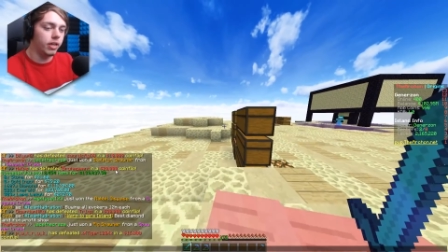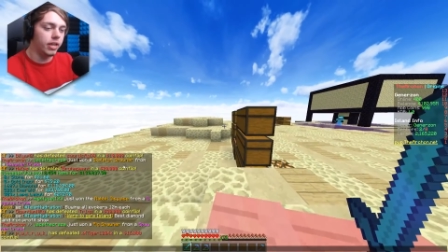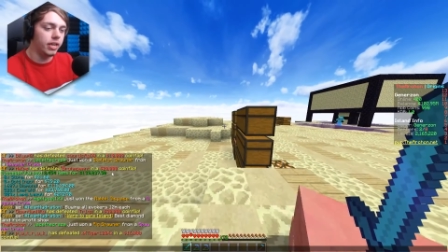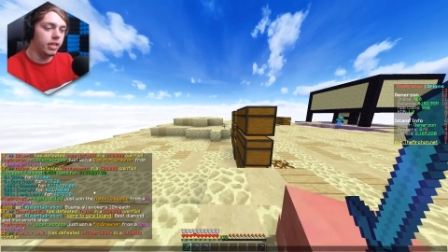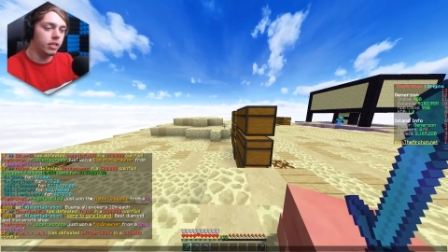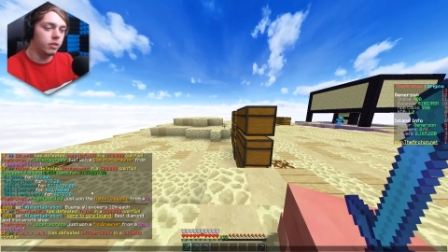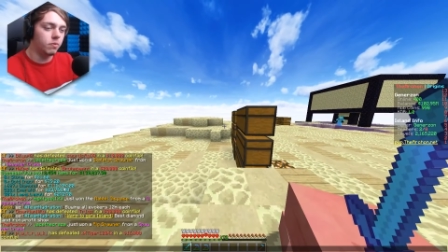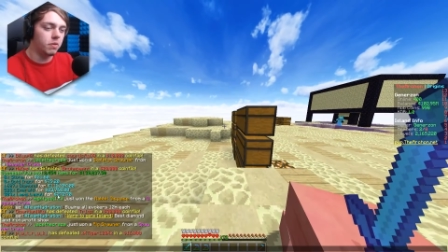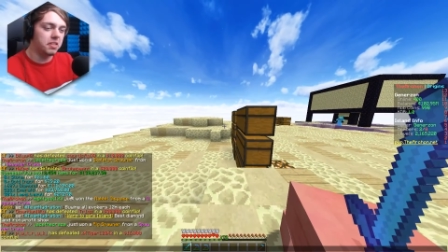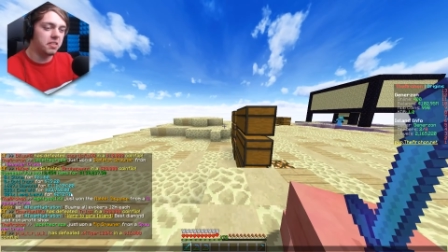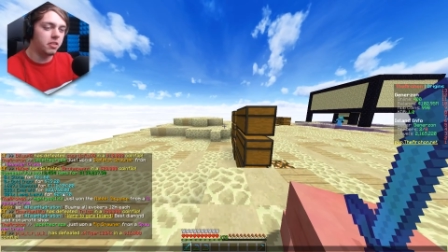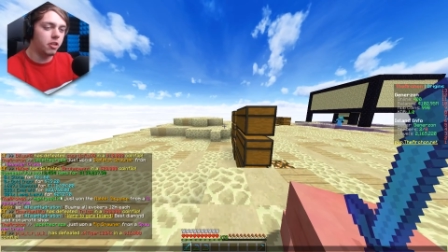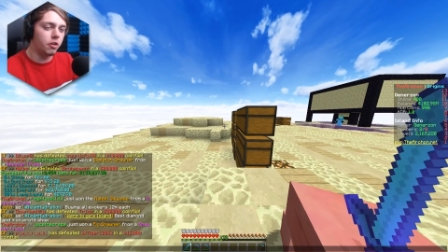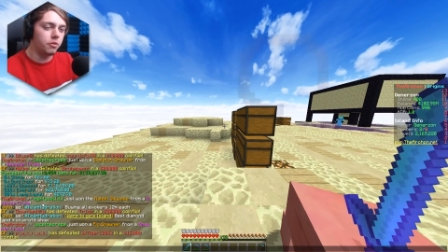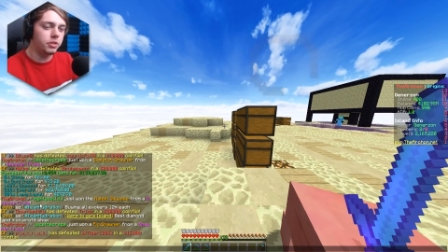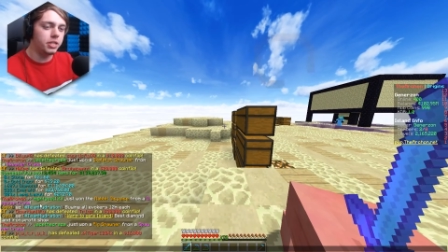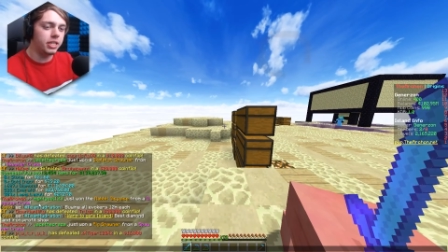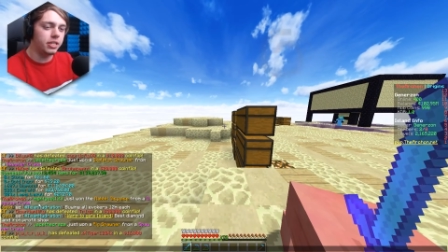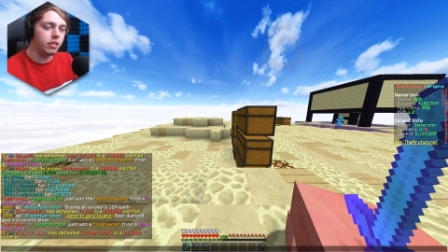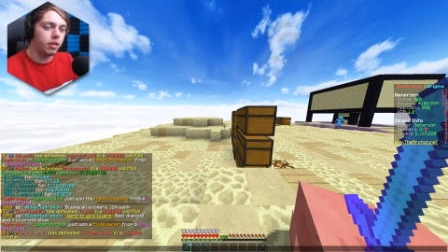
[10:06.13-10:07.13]
It is worth
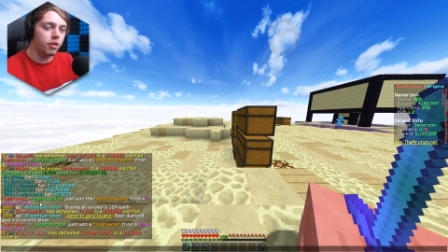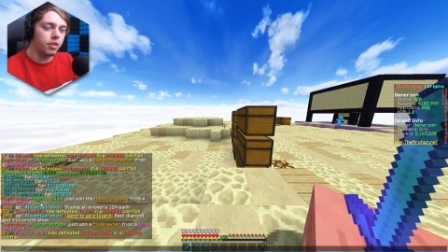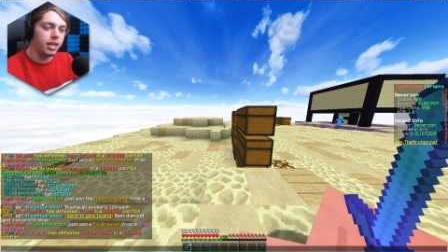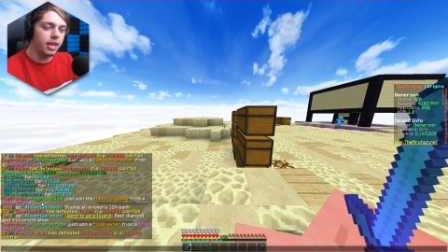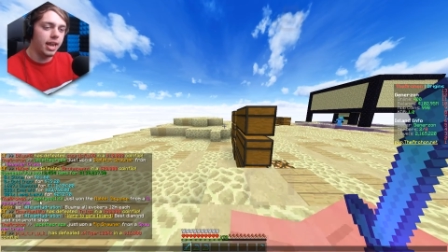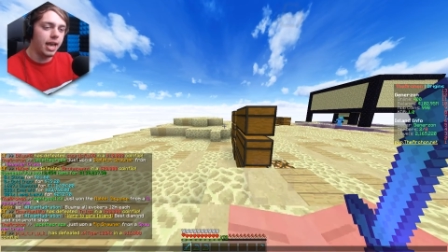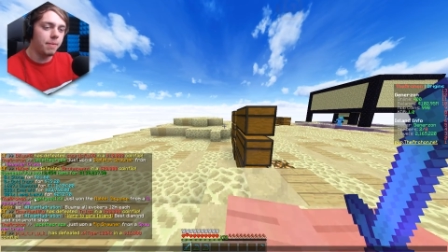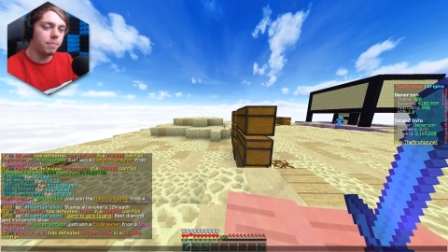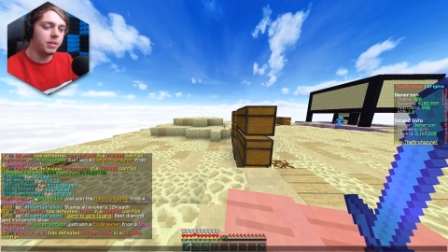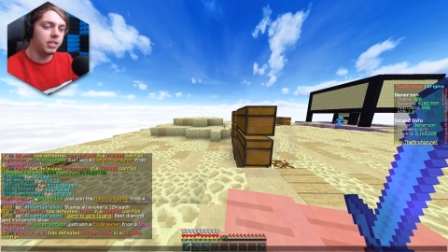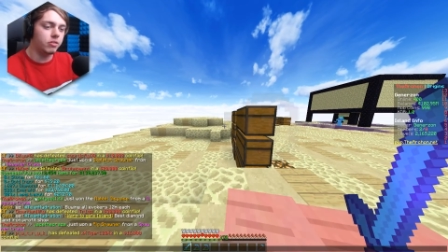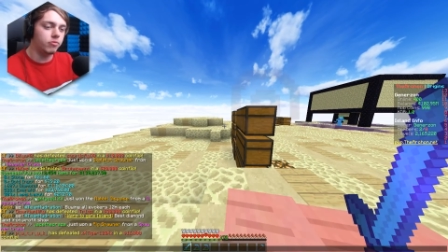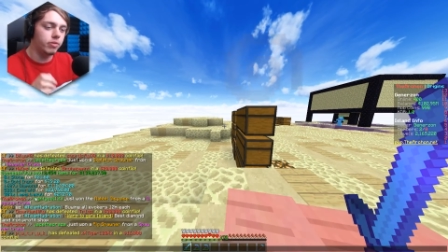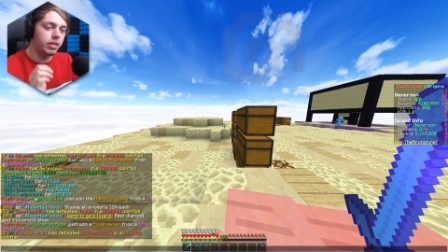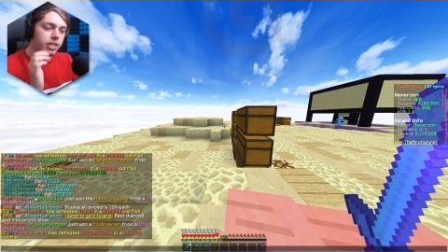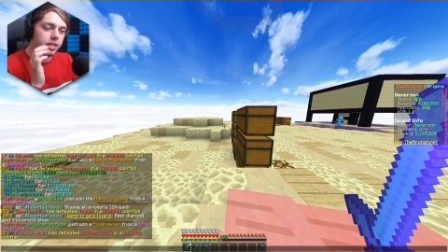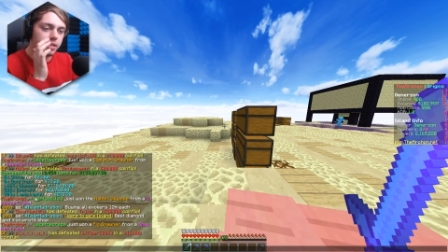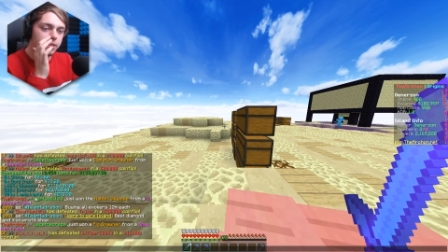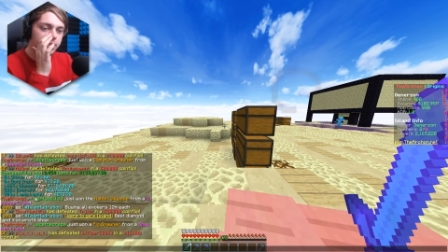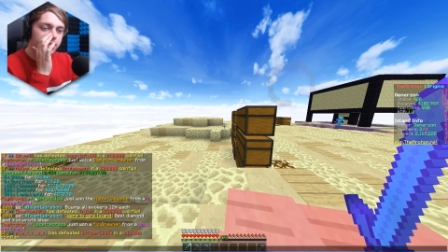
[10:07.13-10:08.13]
noting though that Lapis
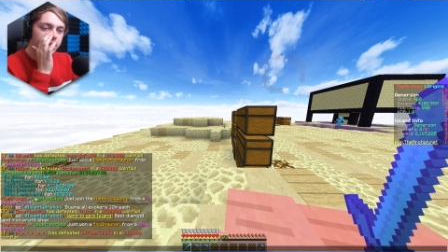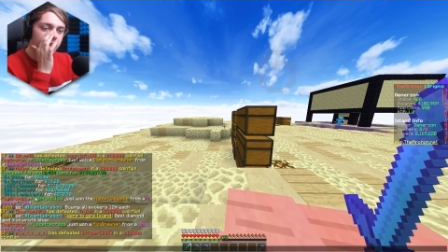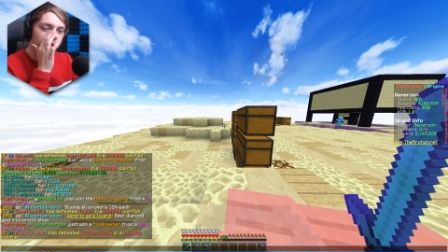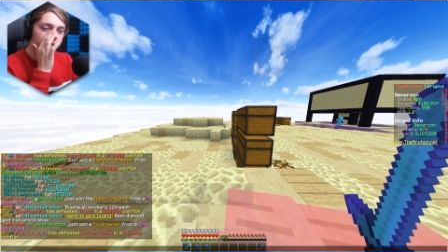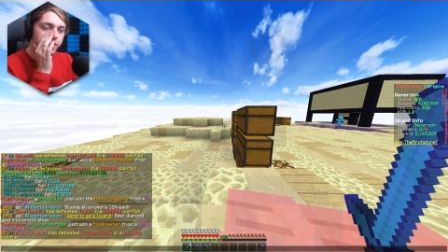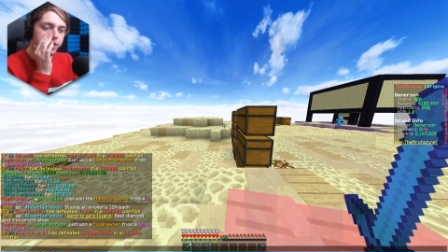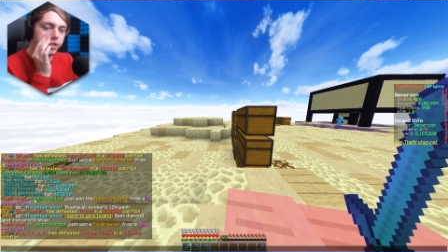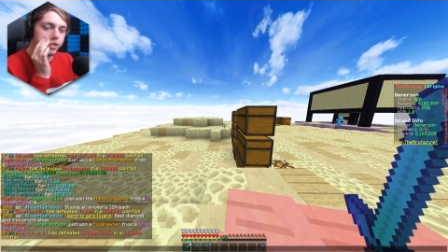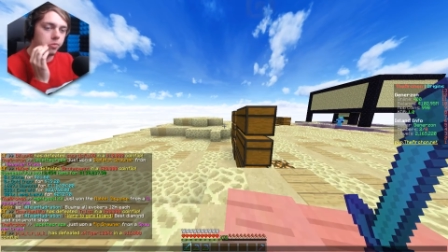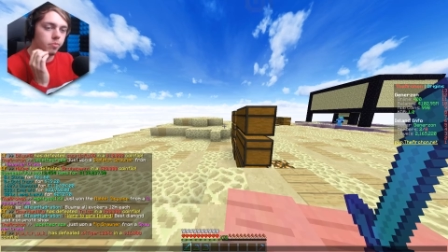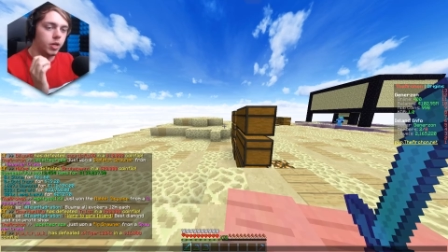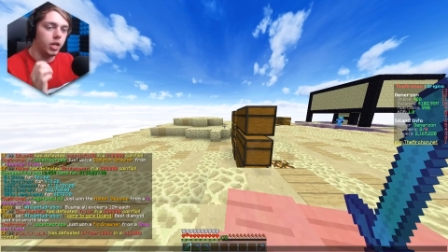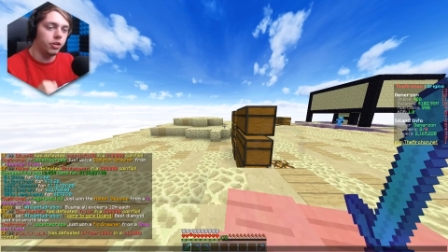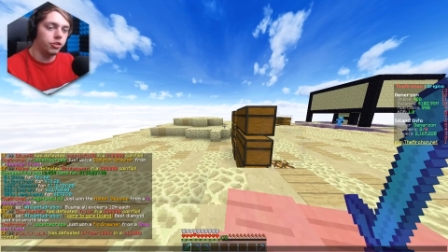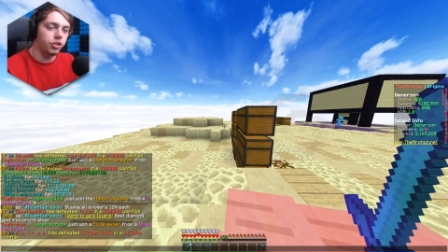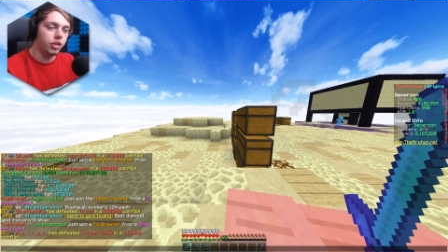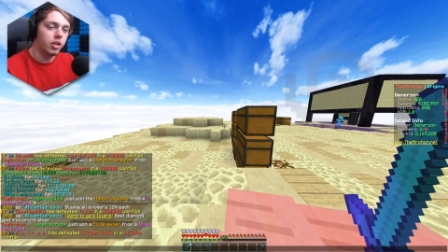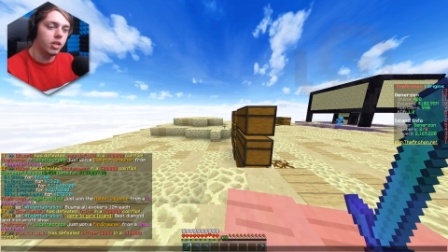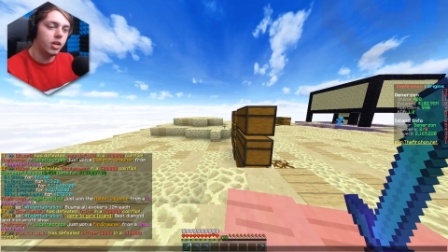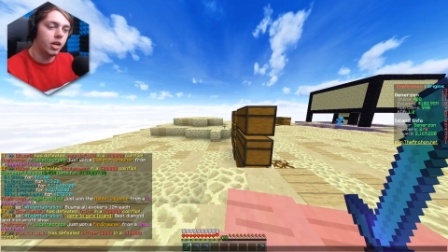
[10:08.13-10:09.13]
really doesn't sell for too
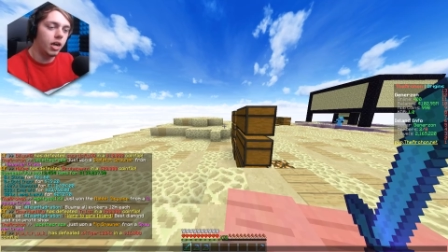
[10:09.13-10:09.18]
much.